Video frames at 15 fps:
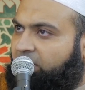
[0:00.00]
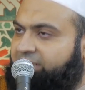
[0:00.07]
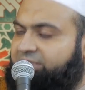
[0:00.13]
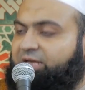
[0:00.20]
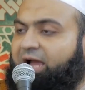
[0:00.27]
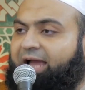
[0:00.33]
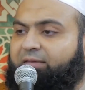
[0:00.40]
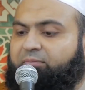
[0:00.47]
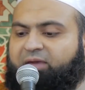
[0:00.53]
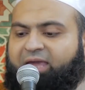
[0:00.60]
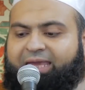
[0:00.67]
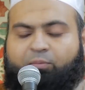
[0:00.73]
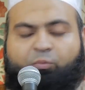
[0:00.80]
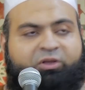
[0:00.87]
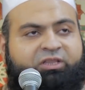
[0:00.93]
A time
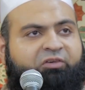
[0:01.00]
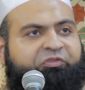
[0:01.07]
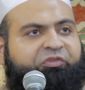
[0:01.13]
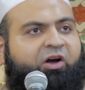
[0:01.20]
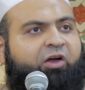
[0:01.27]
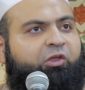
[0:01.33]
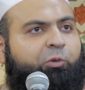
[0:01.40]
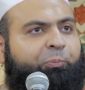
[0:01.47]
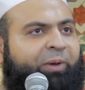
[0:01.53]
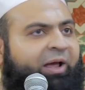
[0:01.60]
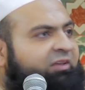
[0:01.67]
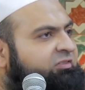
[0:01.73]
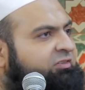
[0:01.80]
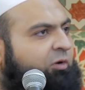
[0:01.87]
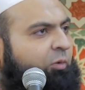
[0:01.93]
came when the father
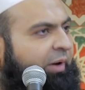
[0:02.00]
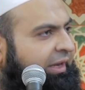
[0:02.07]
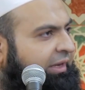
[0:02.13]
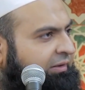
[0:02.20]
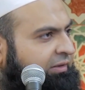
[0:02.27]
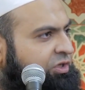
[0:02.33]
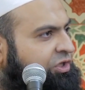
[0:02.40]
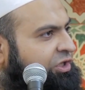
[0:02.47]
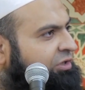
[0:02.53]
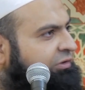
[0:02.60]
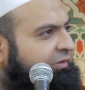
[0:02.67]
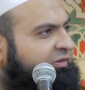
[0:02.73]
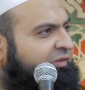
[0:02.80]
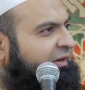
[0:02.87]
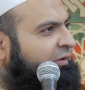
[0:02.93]
passed away. The
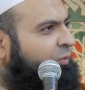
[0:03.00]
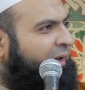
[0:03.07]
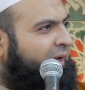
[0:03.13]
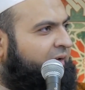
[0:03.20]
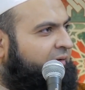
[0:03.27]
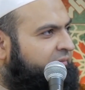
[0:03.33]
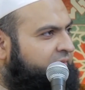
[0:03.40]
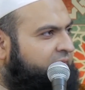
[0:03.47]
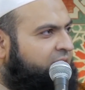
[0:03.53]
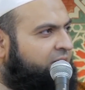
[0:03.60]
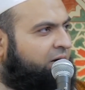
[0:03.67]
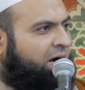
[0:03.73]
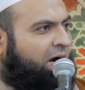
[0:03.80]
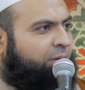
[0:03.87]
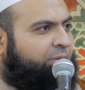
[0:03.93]
children said, "Well,
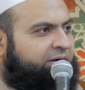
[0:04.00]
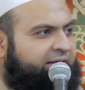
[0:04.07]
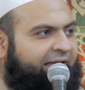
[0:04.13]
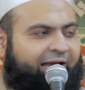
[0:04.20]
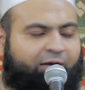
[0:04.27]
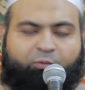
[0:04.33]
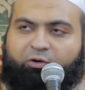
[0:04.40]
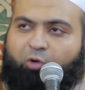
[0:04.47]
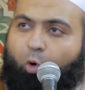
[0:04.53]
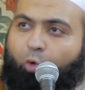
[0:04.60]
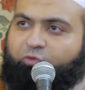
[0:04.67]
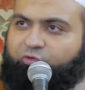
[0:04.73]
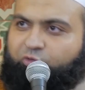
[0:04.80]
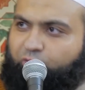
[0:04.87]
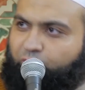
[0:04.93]
our dad was
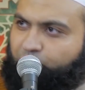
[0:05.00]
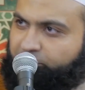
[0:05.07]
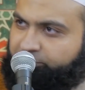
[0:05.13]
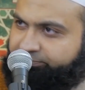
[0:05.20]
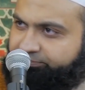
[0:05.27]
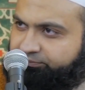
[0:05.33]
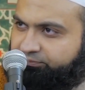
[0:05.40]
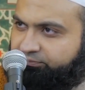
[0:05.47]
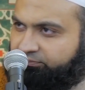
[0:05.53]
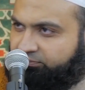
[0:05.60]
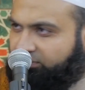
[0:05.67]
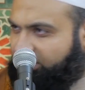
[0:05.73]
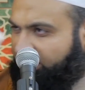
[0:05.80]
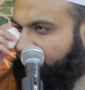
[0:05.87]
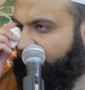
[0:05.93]
old school.
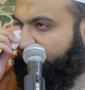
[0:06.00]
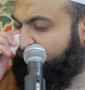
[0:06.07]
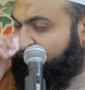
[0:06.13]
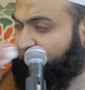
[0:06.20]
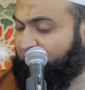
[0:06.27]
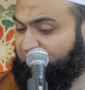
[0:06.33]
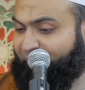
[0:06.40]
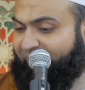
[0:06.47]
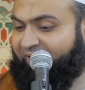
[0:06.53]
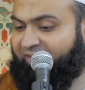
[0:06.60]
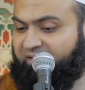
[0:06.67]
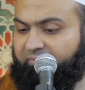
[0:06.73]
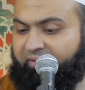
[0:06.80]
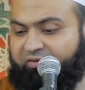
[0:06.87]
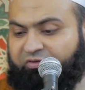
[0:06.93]
He used to spend
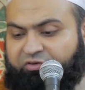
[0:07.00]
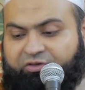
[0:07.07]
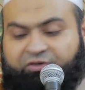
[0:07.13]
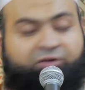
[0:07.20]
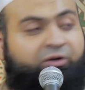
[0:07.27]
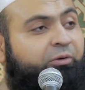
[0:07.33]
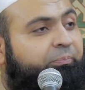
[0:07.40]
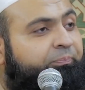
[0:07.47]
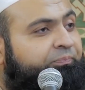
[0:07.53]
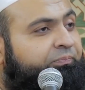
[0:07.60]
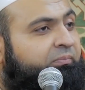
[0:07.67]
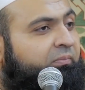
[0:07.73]
in the masjid, you know.